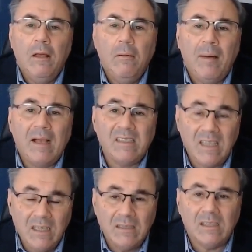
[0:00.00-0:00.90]

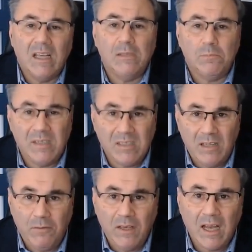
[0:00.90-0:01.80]
vaccines,
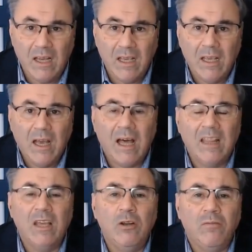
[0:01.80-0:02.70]
specifically
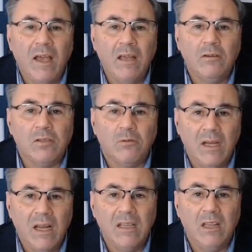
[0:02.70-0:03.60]

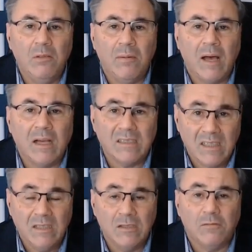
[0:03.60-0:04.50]
adenovirus-related
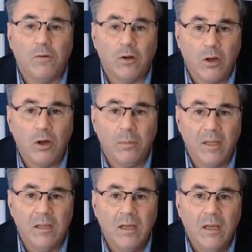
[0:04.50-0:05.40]
vaccines for
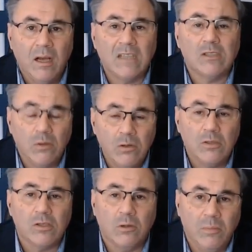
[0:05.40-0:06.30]
COVID, has
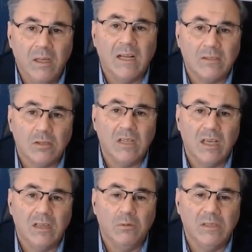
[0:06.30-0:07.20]
also been
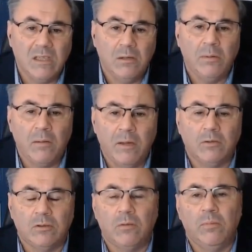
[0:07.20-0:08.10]
associated with cerebral venous
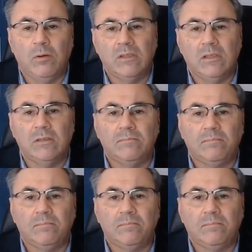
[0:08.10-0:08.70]
thrombosis.